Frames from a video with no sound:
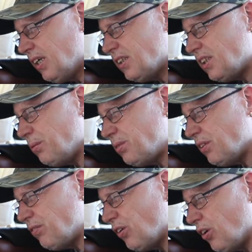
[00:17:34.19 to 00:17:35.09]
seems
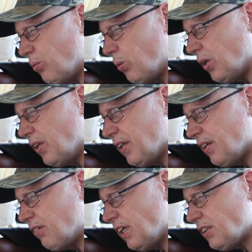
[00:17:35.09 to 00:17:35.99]
to fly wide, and then
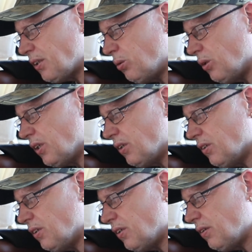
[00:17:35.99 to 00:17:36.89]
the rest are quite
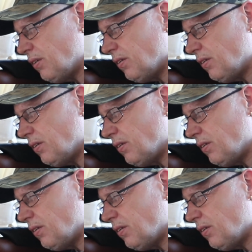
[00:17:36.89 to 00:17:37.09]
good.